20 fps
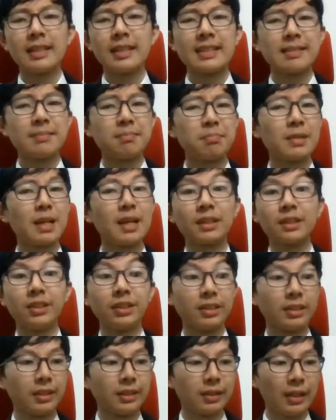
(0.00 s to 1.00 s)
Not
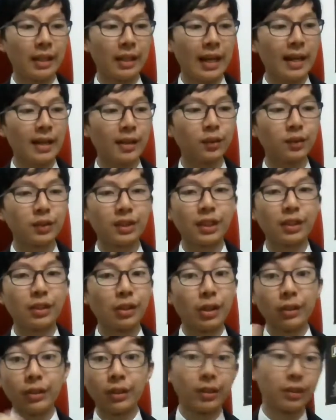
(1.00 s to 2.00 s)
really. I would say
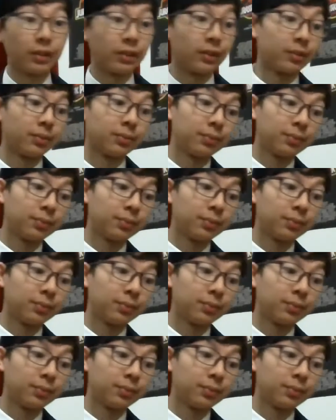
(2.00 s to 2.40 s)
no, no, no.